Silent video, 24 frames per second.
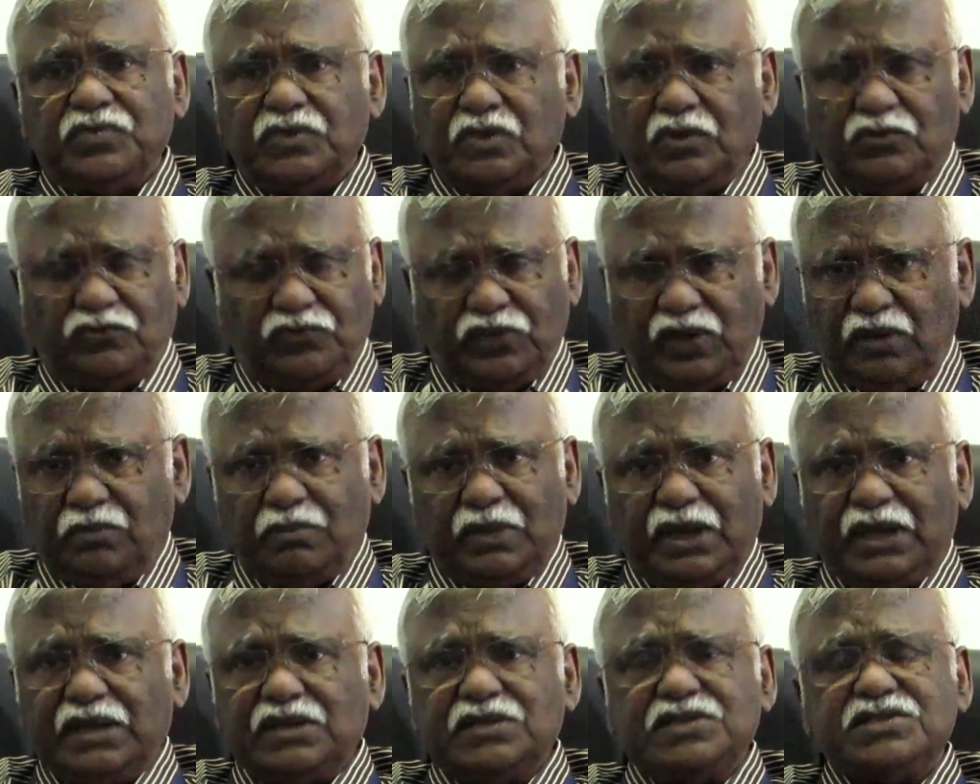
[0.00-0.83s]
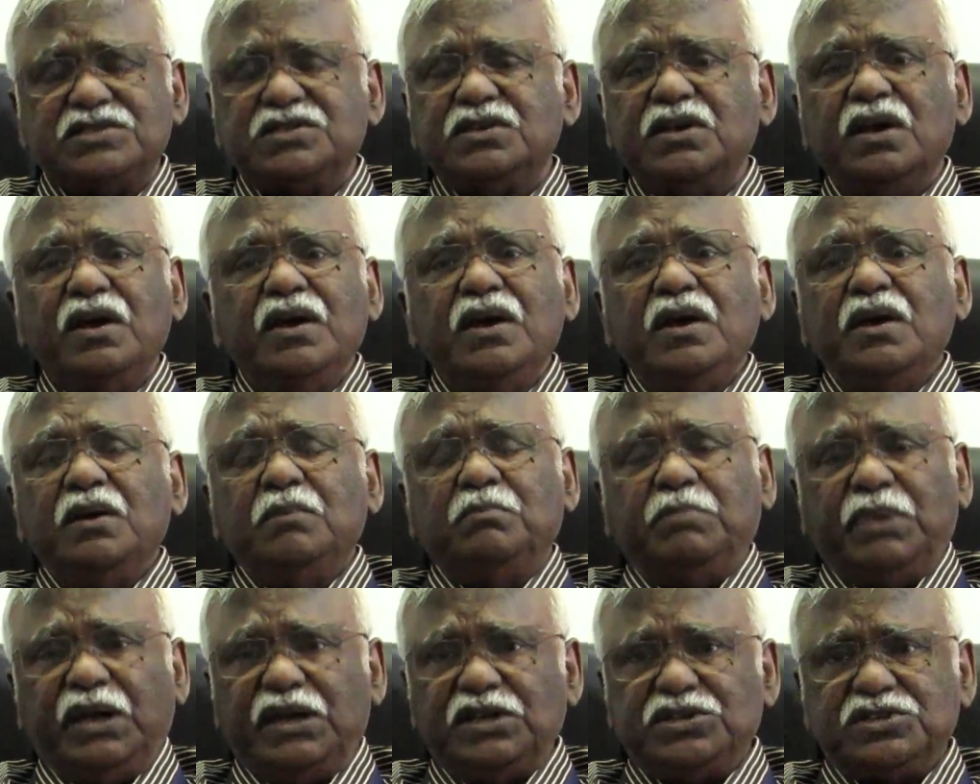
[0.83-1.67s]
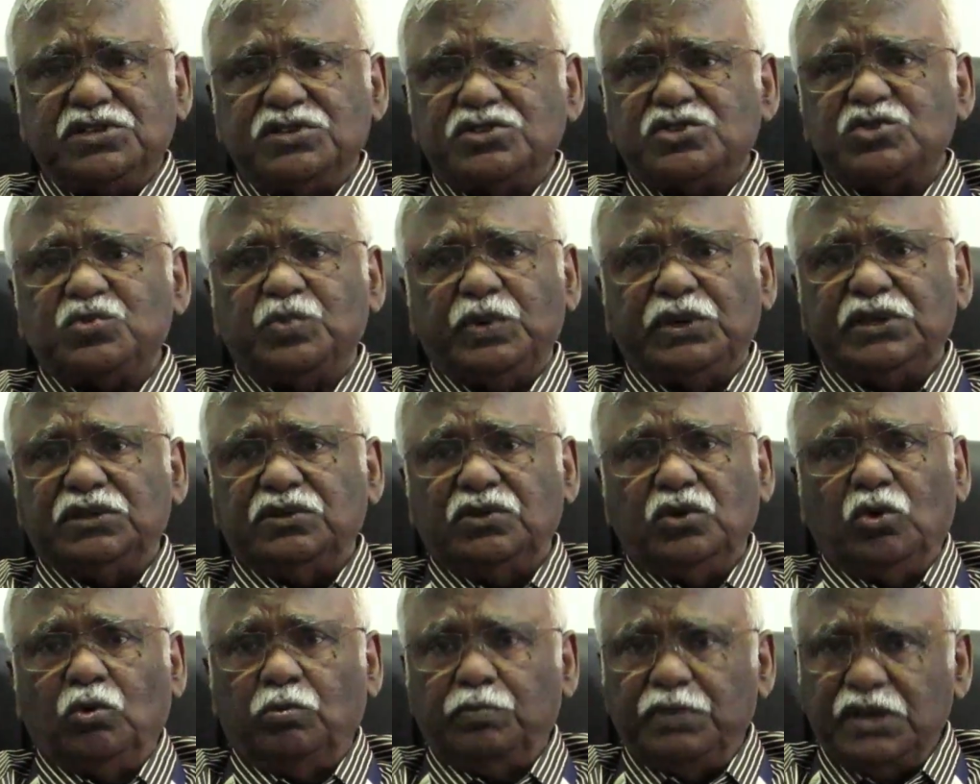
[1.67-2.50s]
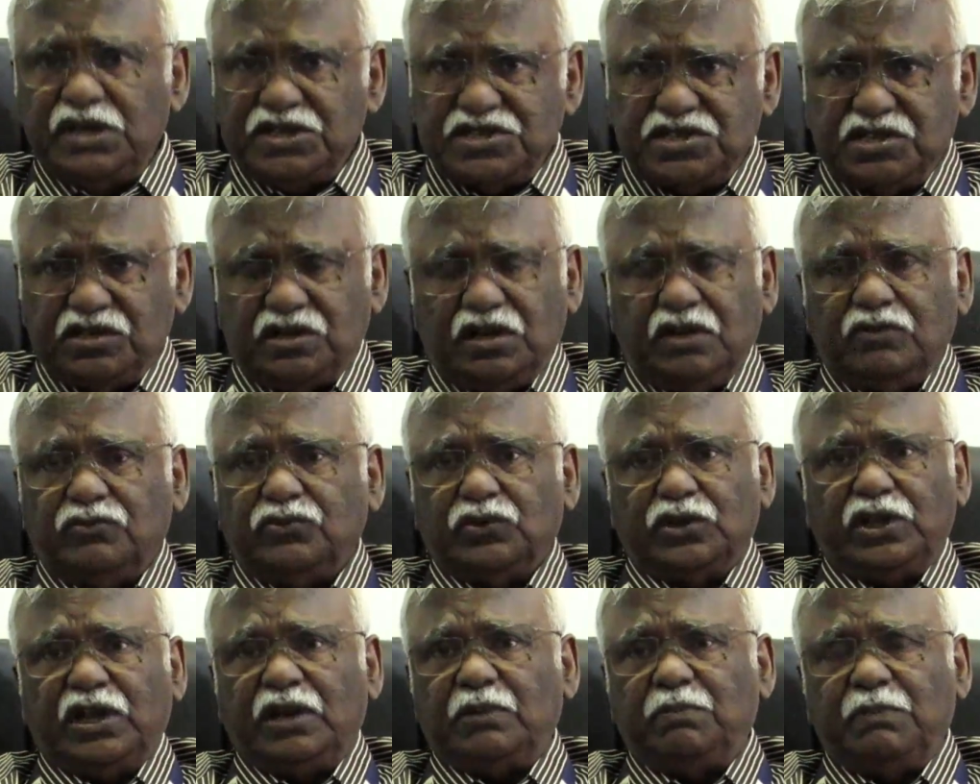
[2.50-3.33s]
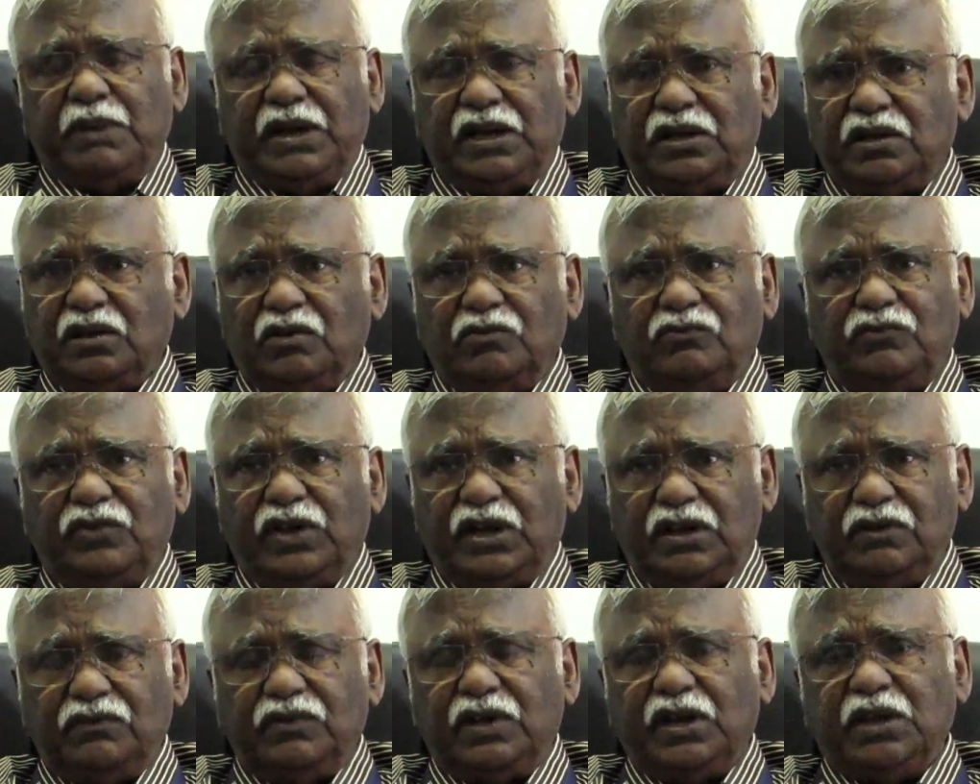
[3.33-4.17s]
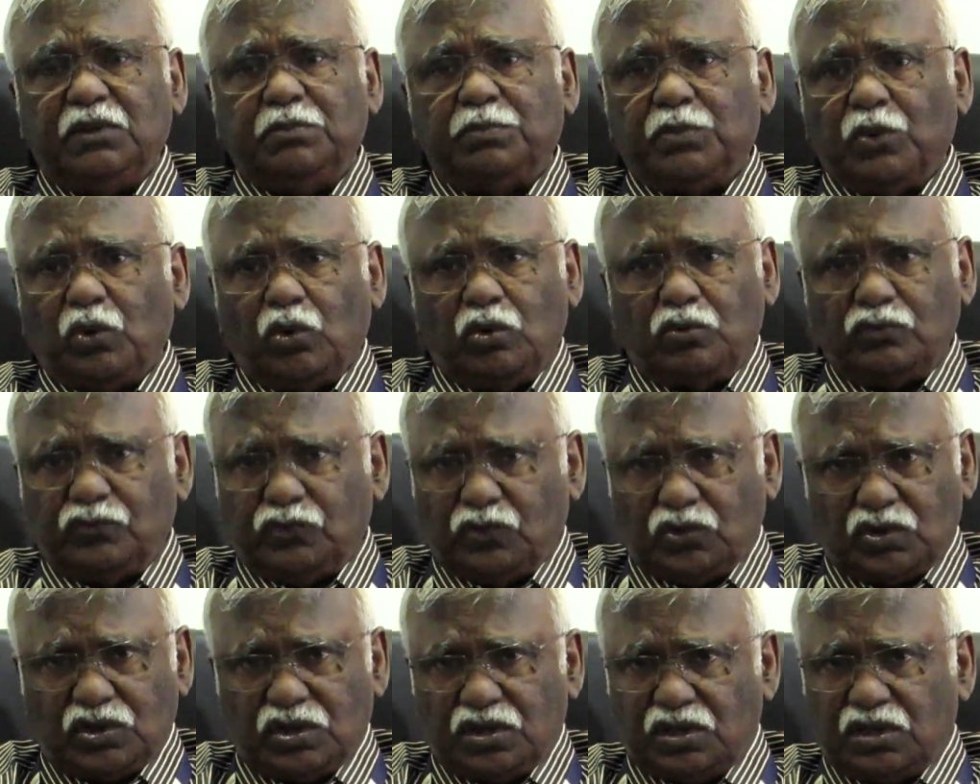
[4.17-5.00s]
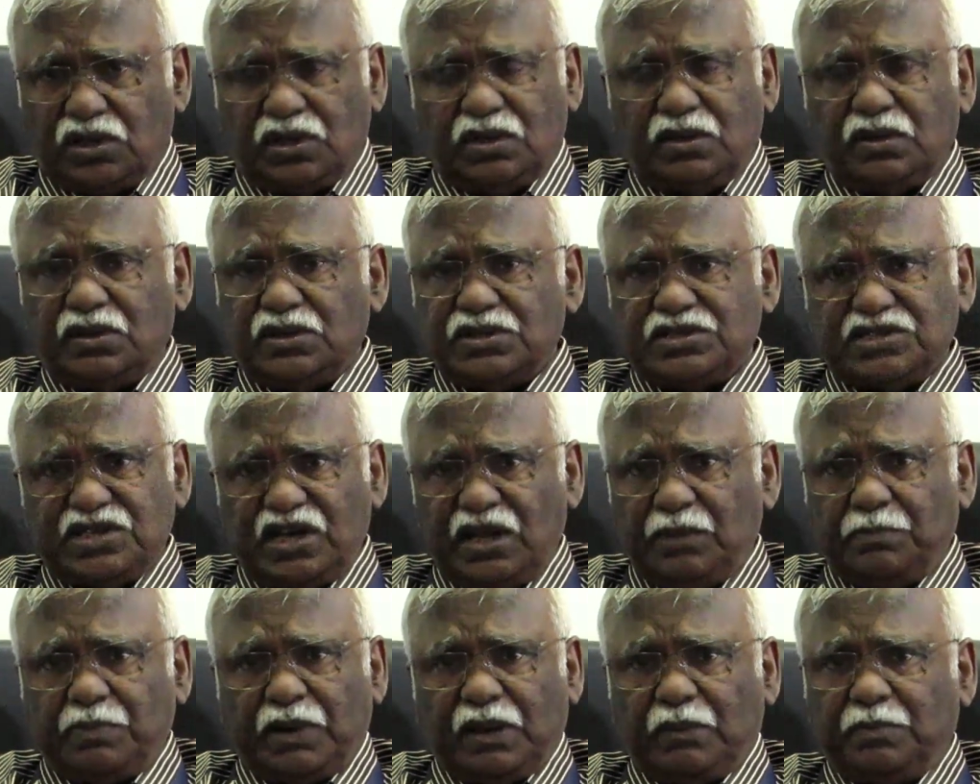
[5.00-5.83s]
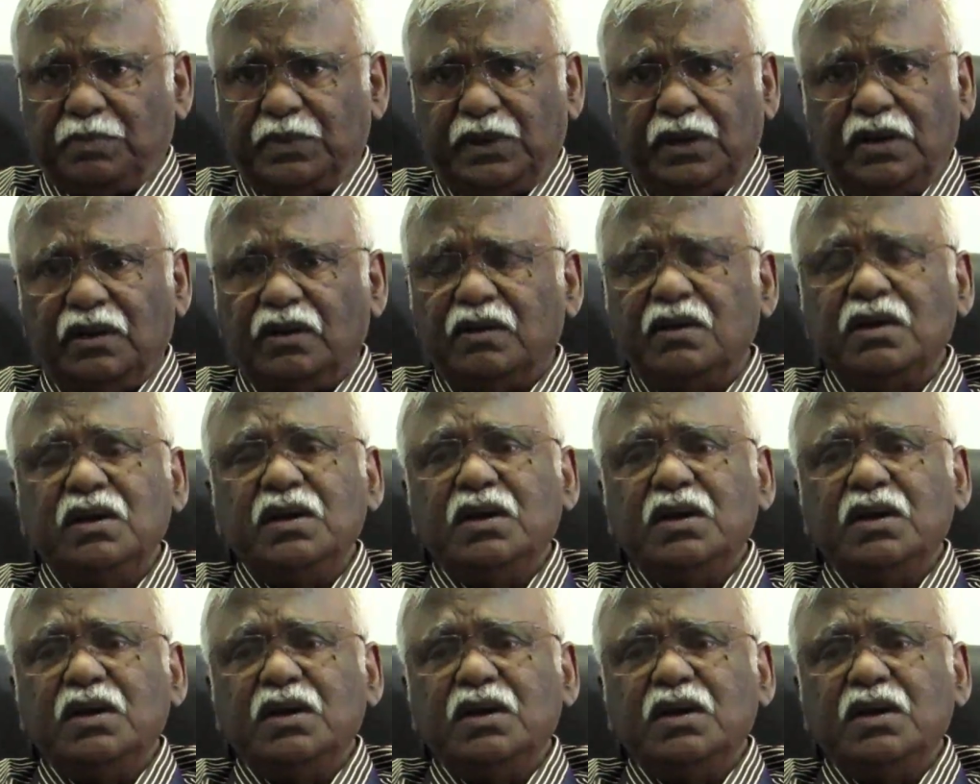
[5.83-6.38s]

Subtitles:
females, patients with obesity for that matter, are very, very prone for sleep apnea.